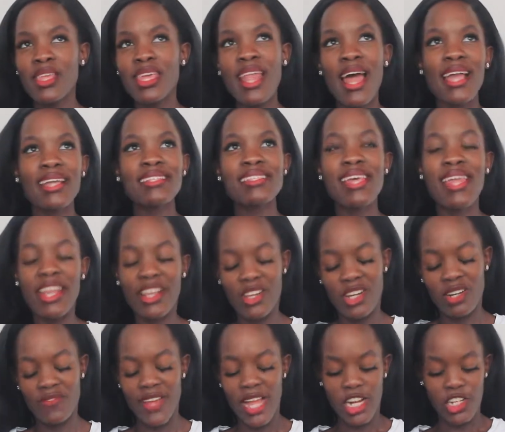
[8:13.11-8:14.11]
In hindsight, I
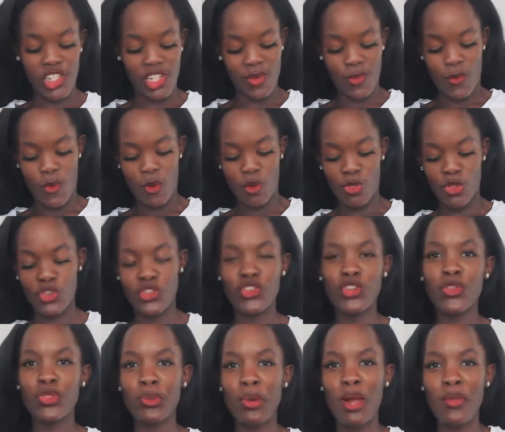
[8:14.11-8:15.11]
could have actually worn this
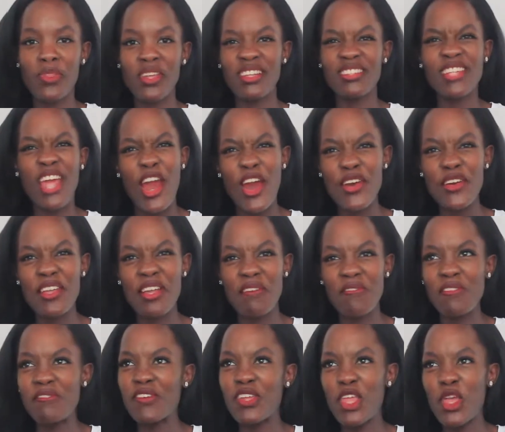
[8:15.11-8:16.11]
shirt throughout the entirety
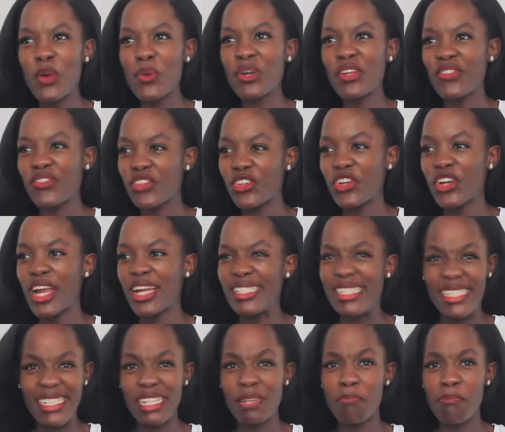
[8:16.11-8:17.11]
of the video, considering
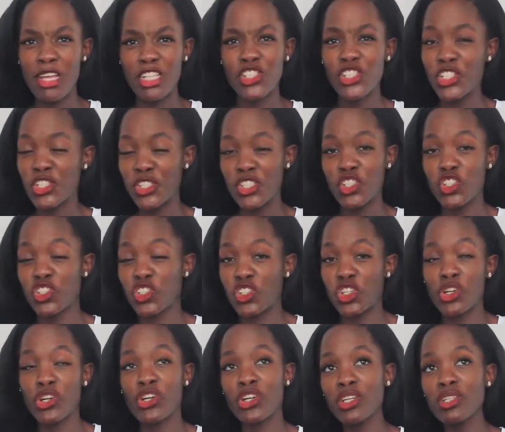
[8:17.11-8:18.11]
I did mention this
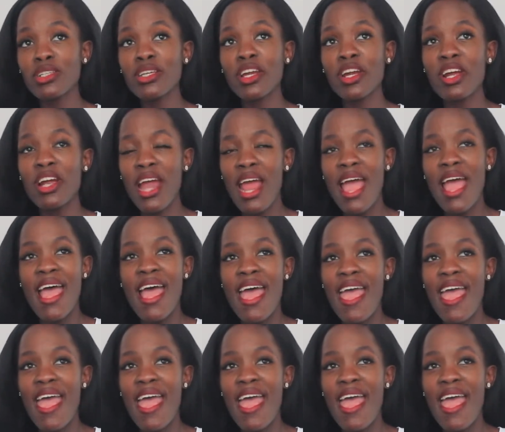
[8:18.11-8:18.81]
shirt earlier,